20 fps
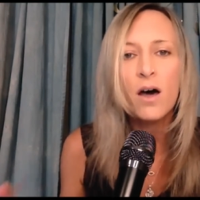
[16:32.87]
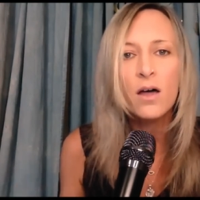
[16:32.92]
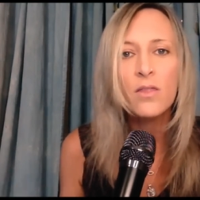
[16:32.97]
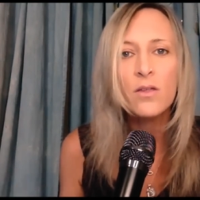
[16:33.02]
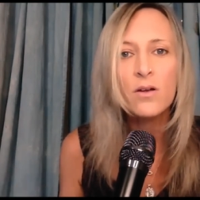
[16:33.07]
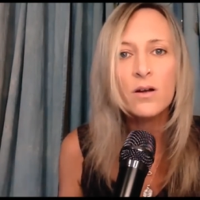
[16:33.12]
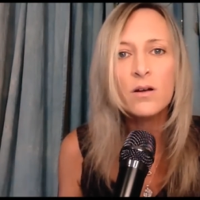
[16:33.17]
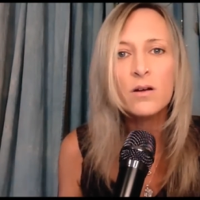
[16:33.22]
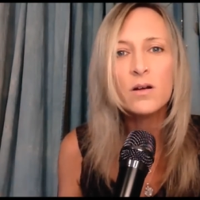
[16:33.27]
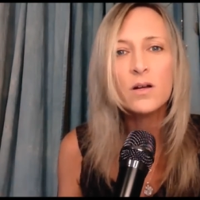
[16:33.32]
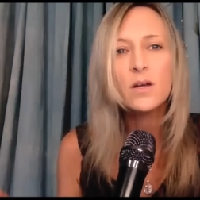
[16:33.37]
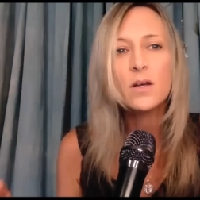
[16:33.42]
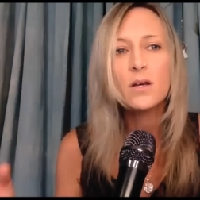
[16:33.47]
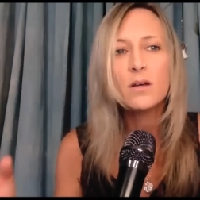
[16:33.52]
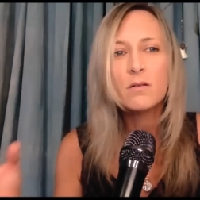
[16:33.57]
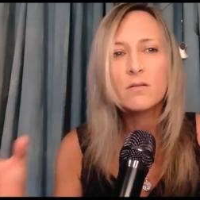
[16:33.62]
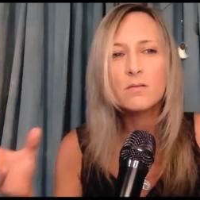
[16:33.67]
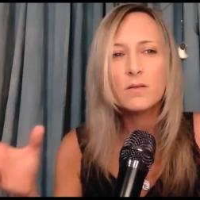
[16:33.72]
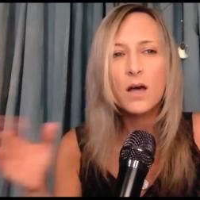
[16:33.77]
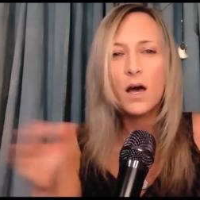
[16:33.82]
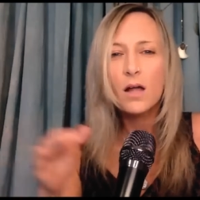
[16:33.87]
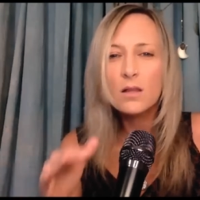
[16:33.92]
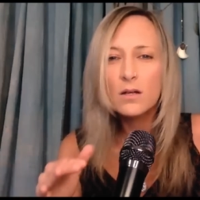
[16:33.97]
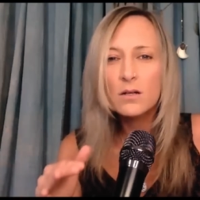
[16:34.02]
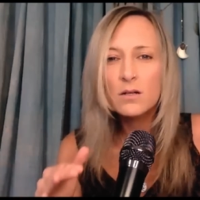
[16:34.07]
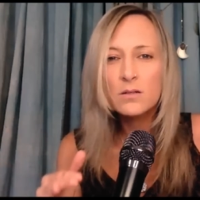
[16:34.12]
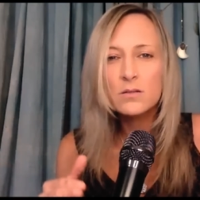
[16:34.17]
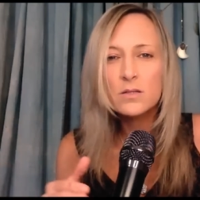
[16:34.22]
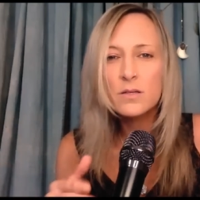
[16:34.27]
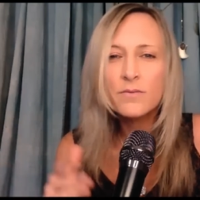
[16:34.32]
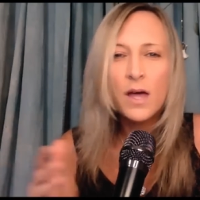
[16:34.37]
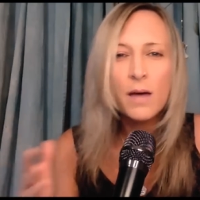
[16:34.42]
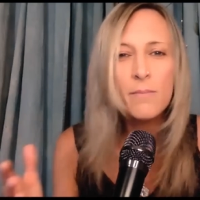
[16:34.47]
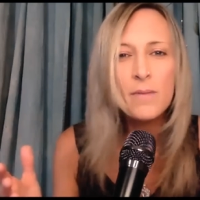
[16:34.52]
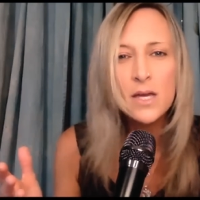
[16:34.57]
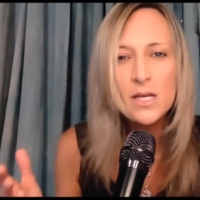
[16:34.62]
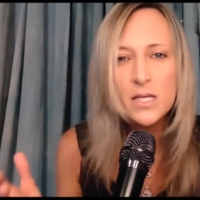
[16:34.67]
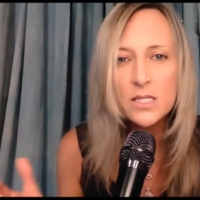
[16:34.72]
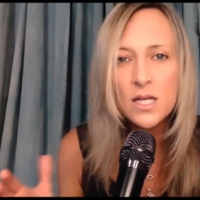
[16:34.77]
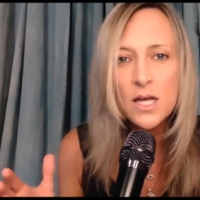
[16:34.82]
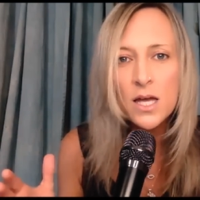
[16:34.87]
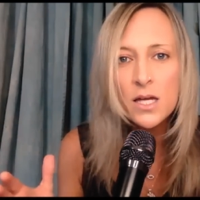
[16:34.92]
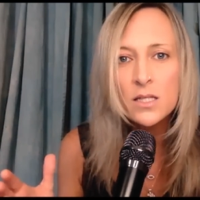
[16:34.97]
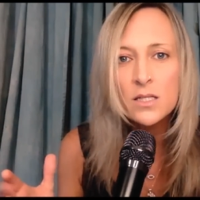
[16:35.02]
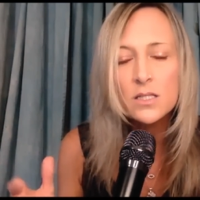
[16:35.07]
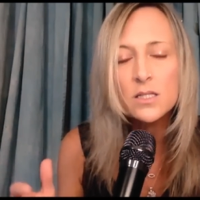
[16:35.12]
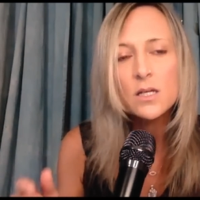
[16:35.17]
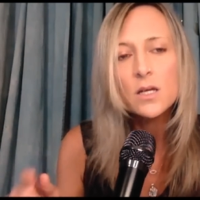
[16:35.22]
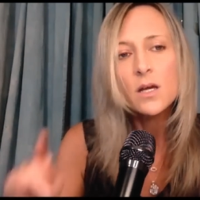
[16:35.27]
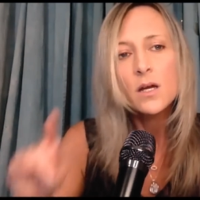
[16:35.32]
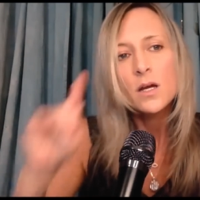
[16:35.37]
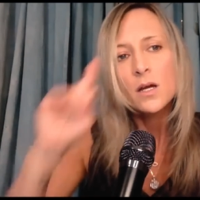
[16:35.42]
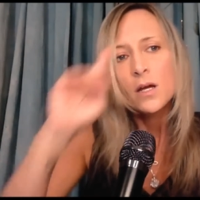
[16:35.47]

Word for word: other colors if that makes sense